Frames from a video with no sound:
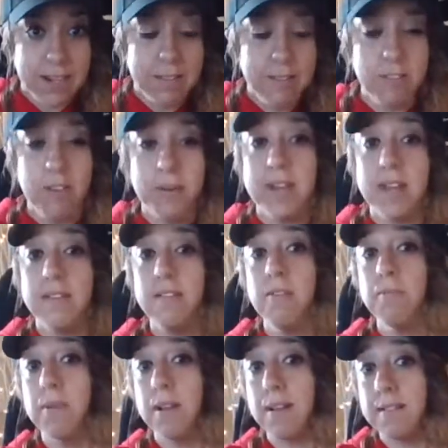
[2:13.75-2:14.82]
So in other
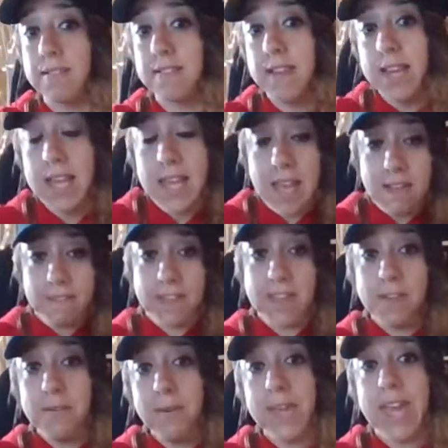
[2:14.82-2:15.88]
words, if
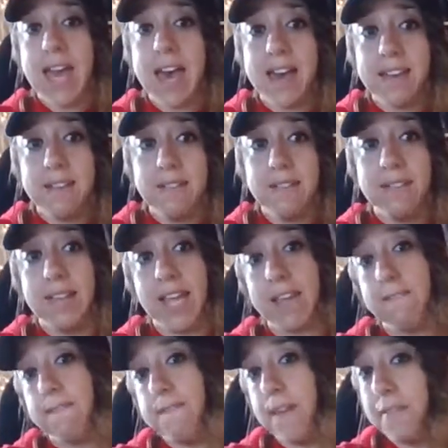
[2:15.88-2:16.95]
you get like
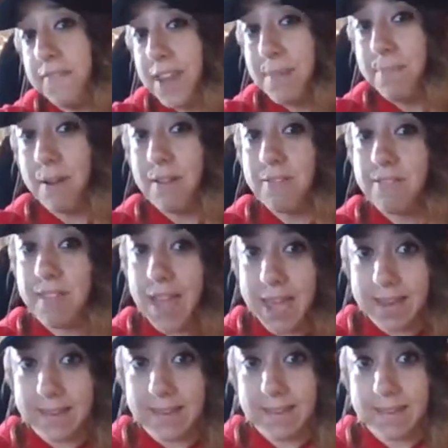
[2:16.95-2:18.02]

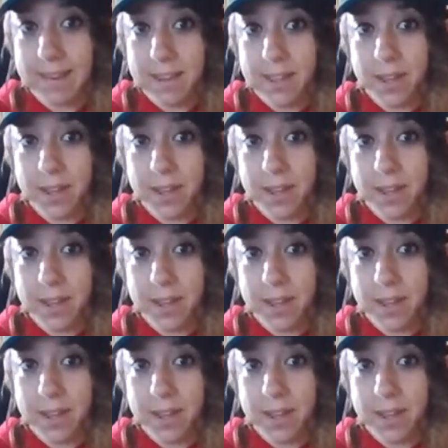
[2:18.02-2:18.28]
50%